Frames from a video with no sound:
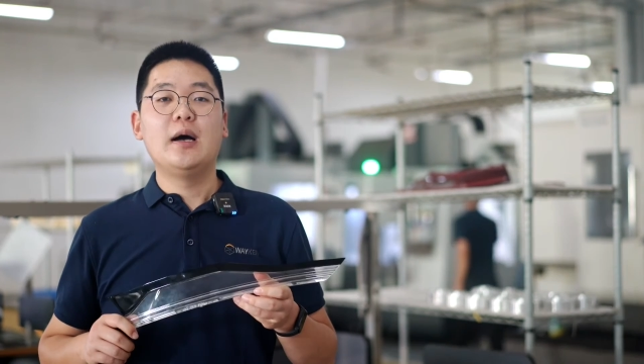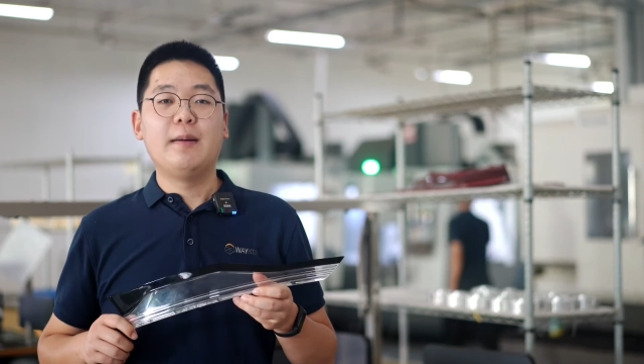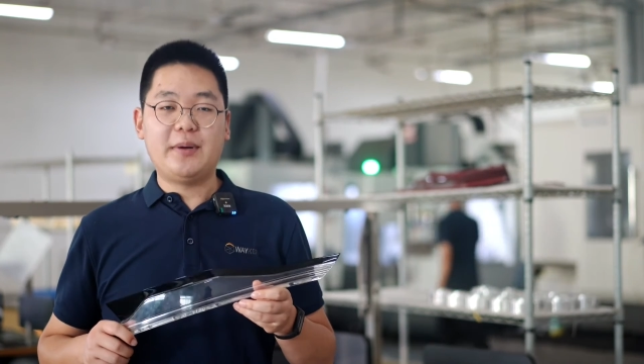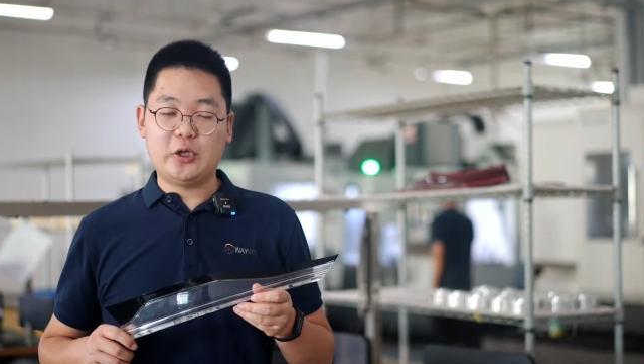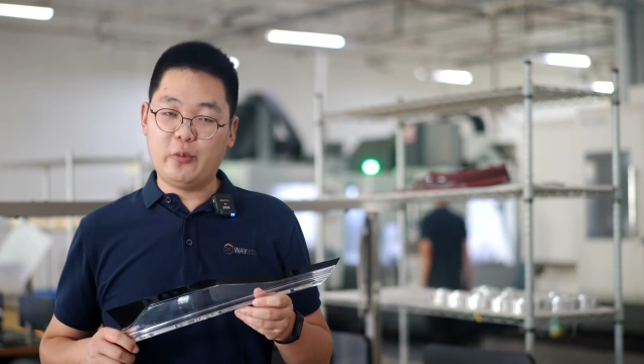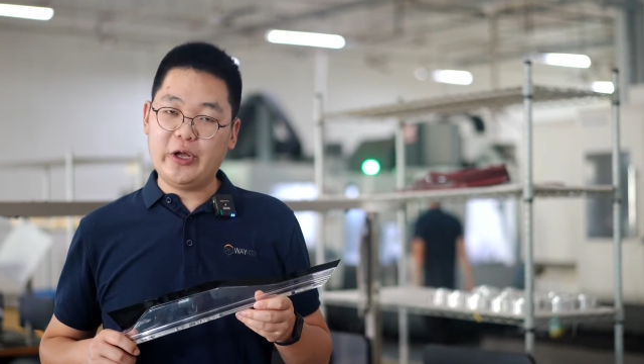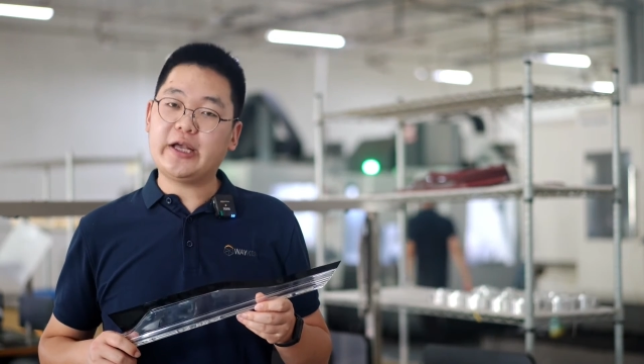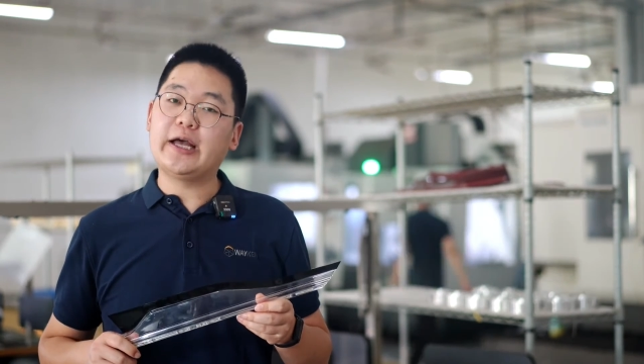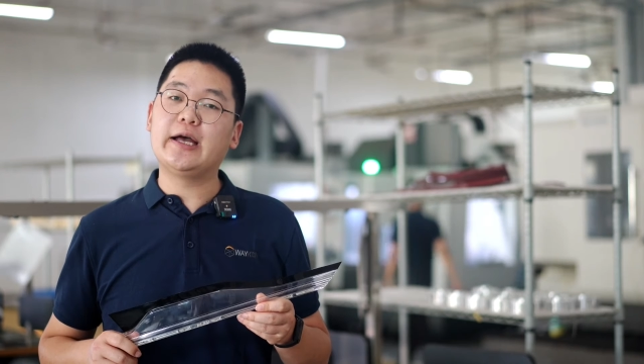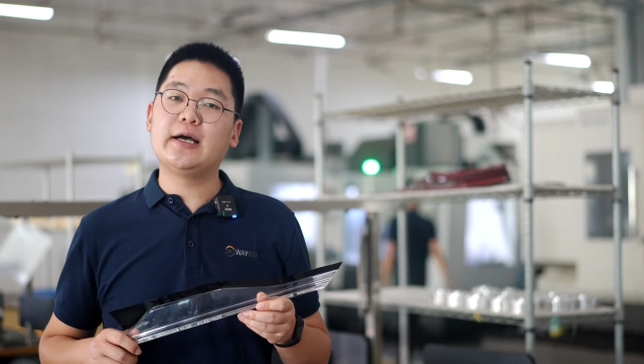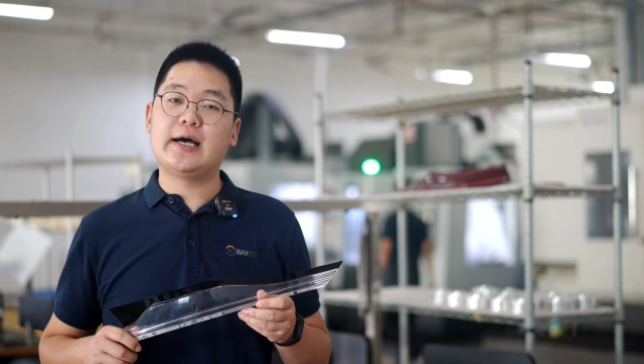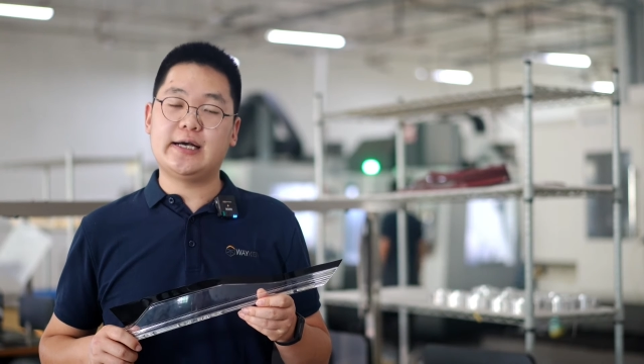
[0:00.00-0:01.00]
But
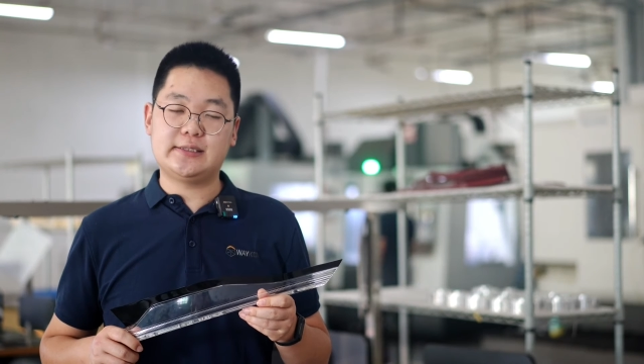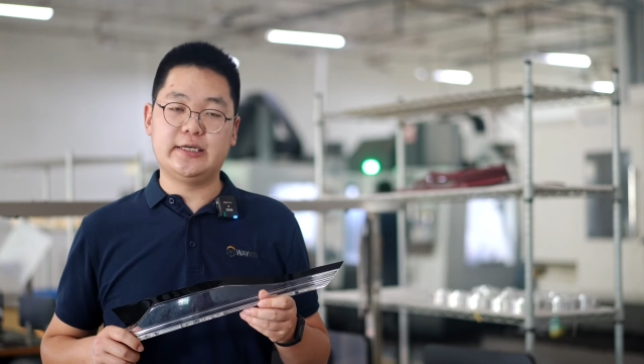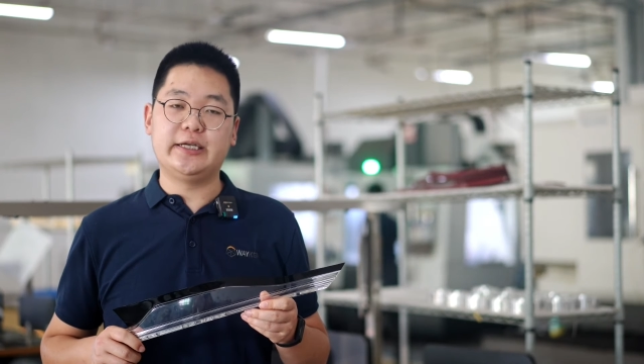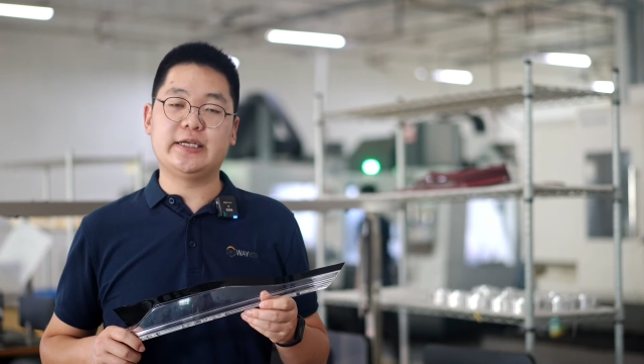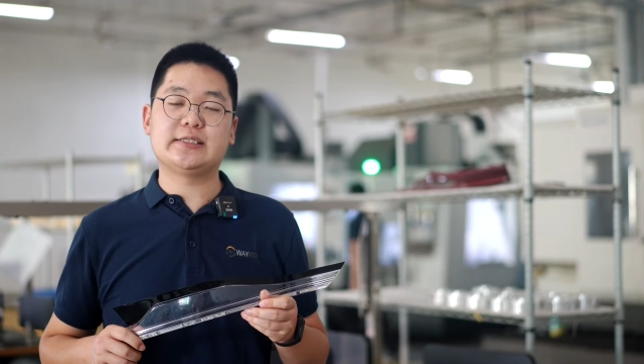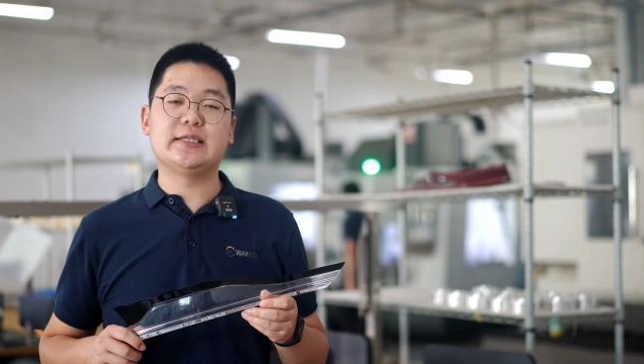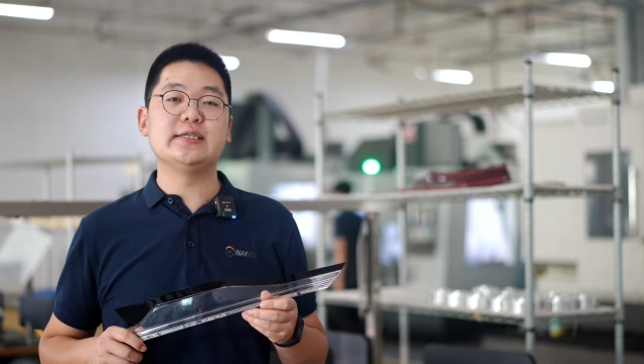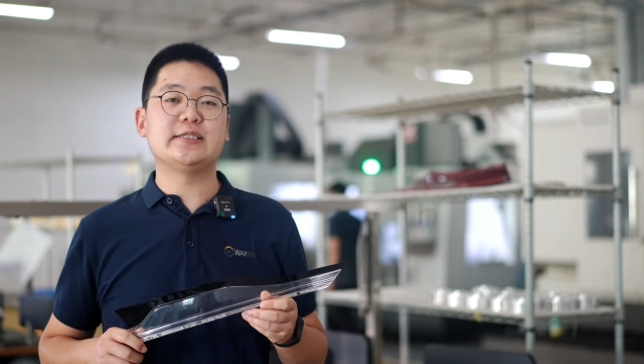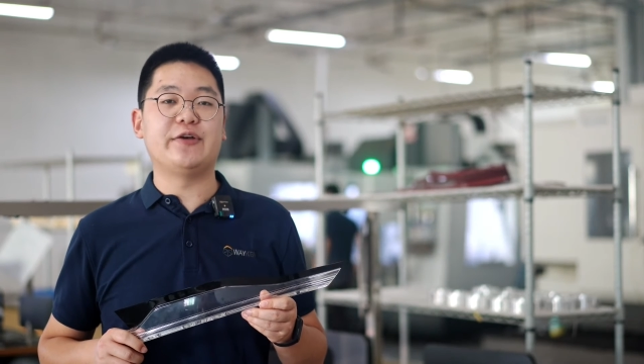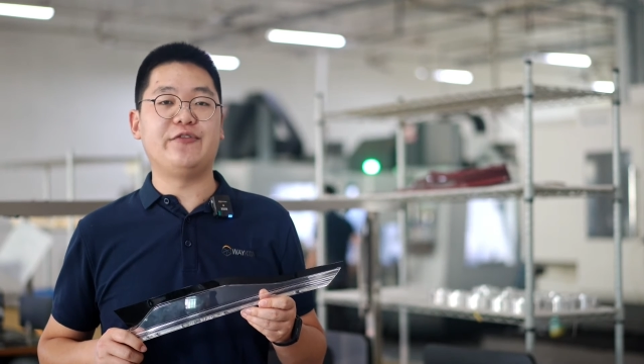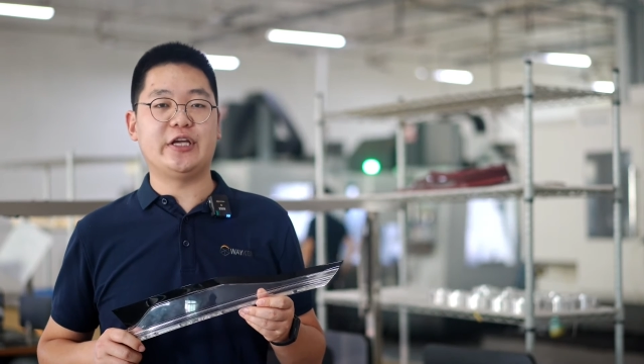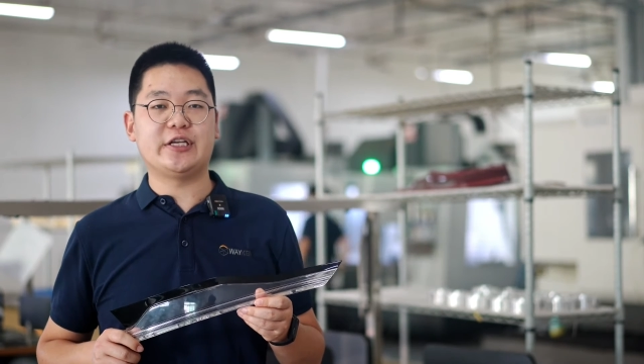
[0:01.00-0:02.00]
WayKen has an
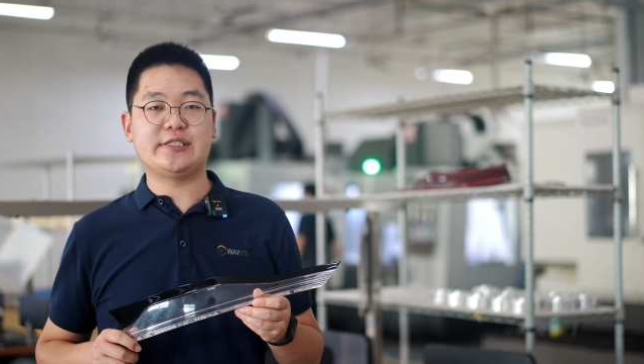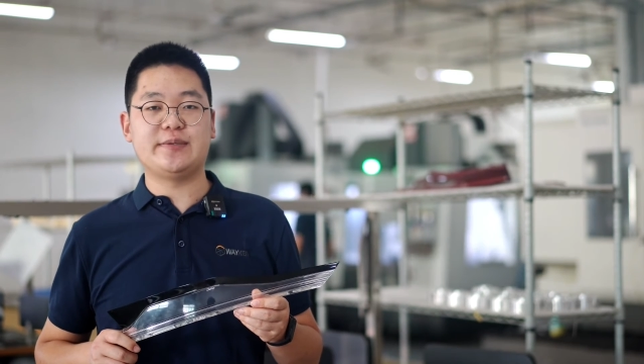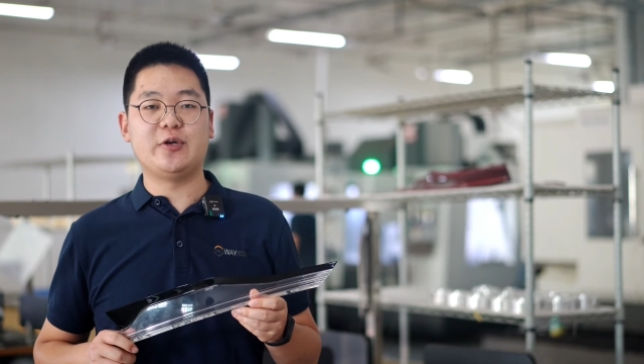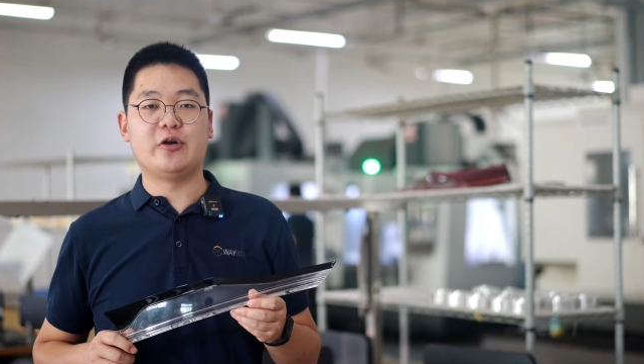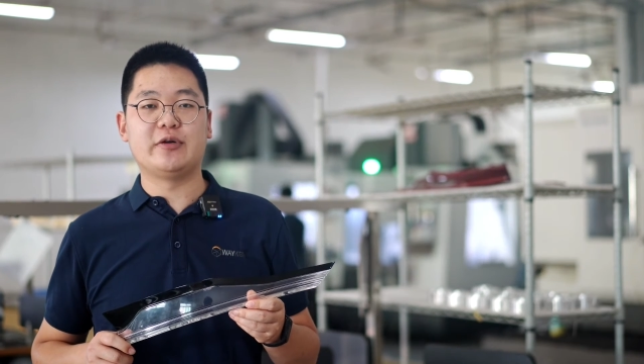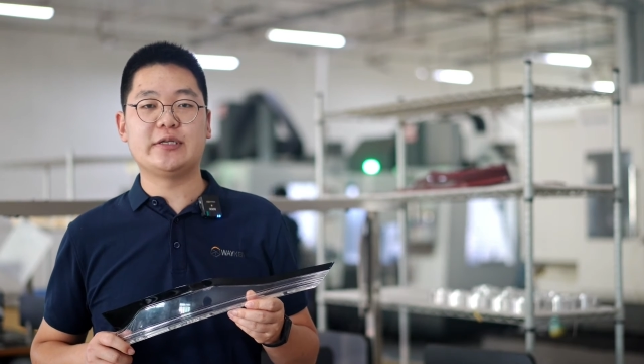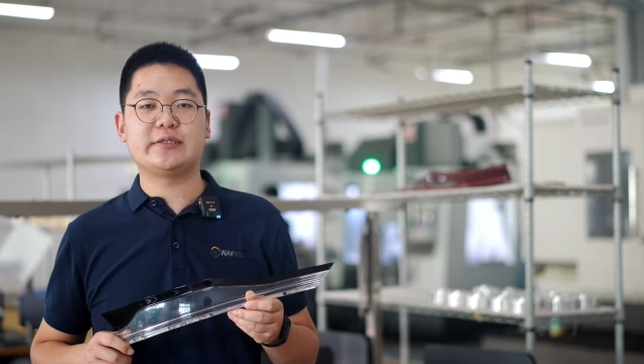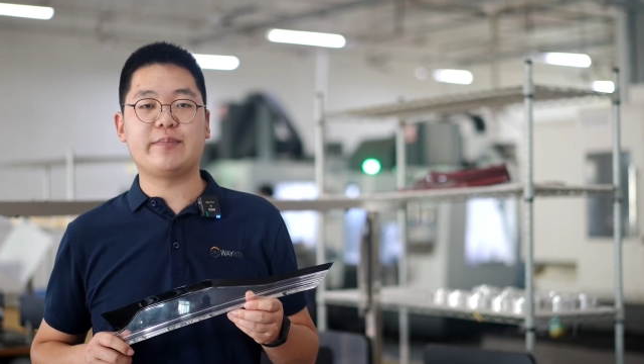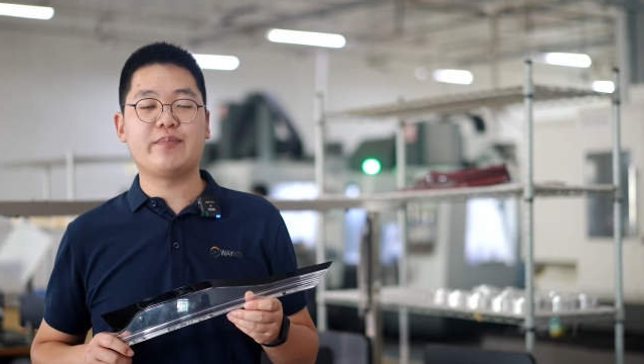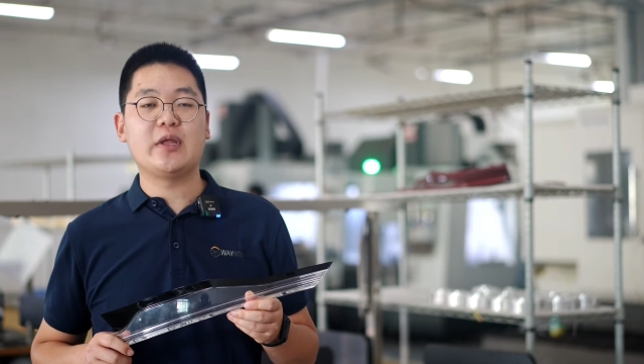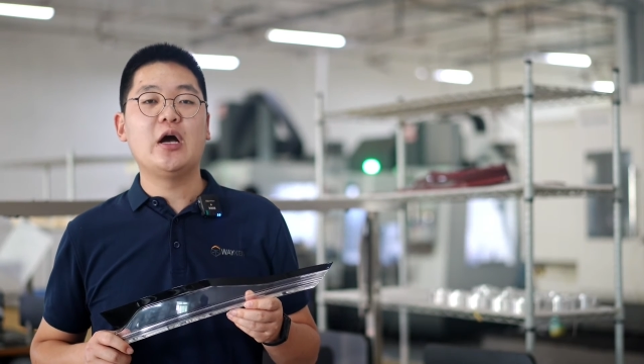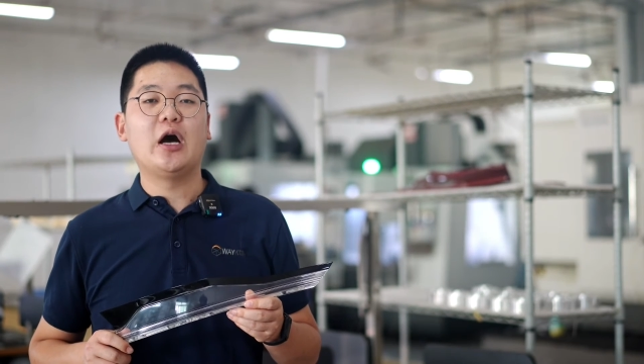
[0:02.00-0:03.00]
extensive experience,
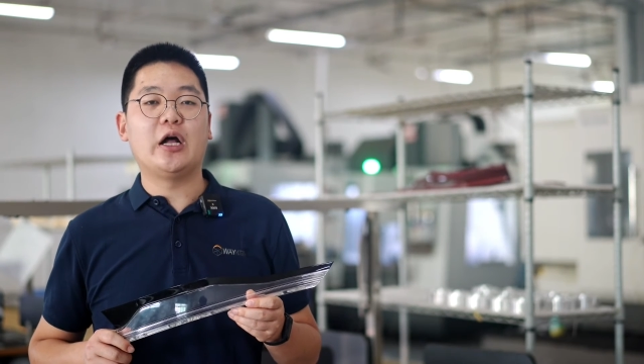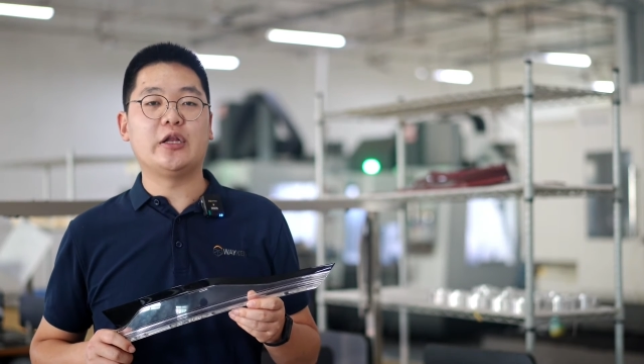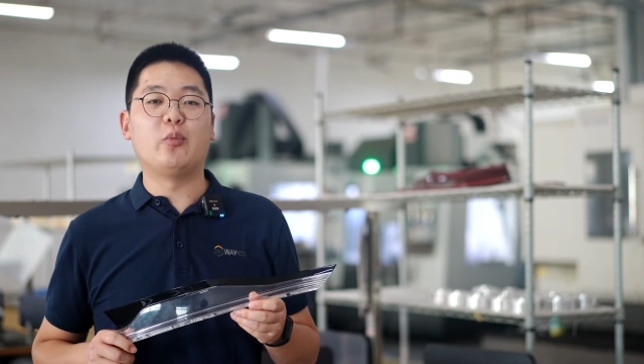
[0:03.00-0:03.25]
and